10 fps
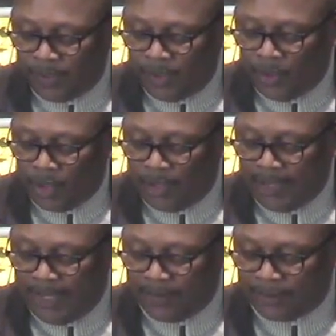Whereof
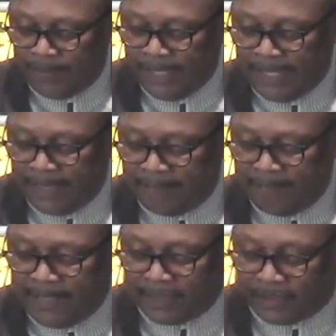I was made a
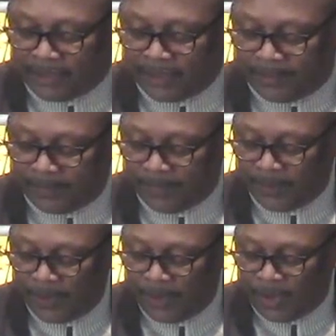minister
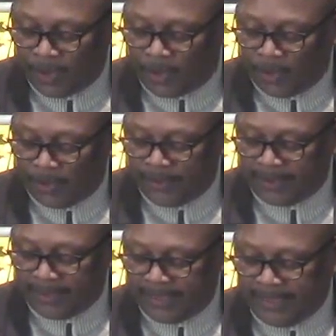according
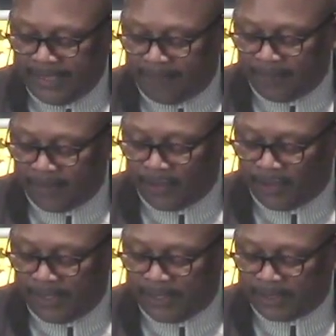to the gift of the
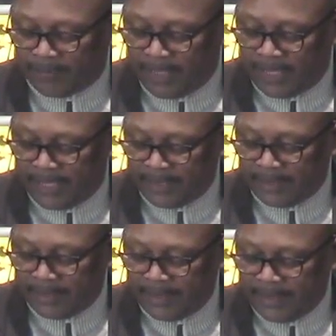grace of God
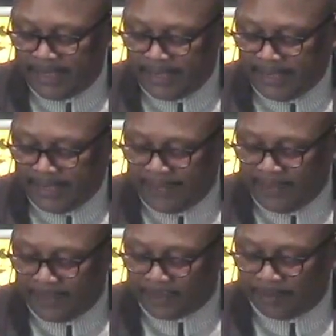given
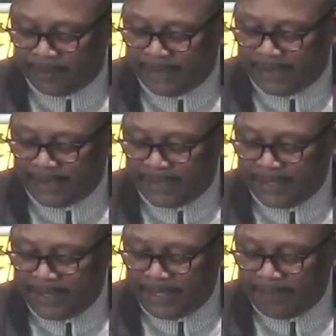unto me
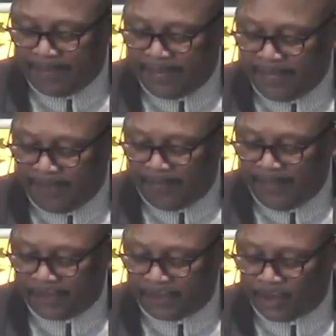by the
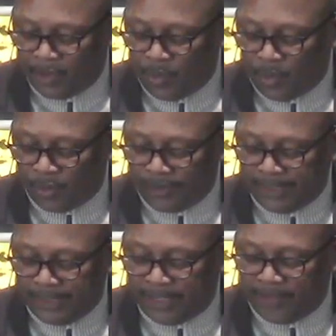effectual
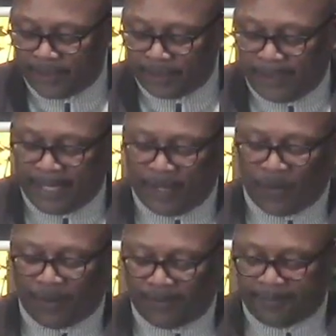working of his
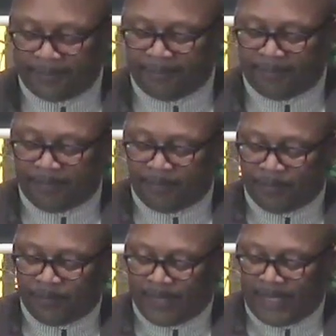power.
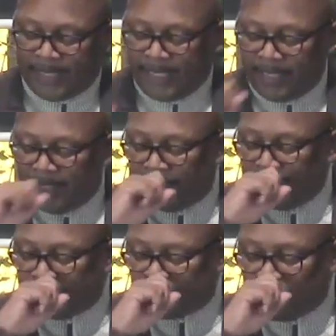And I love
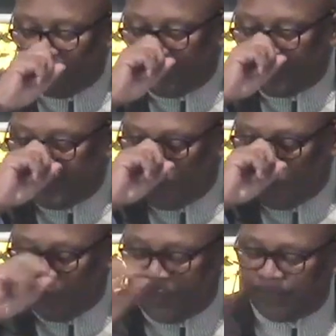this word, another
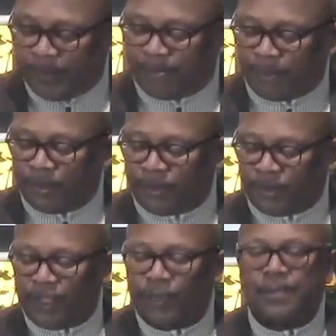word that's been polluted.
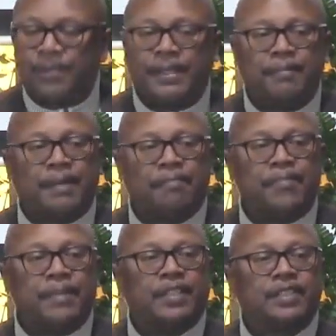What do we mean by
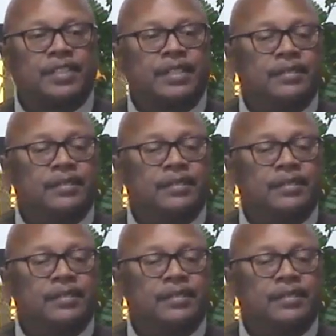minister?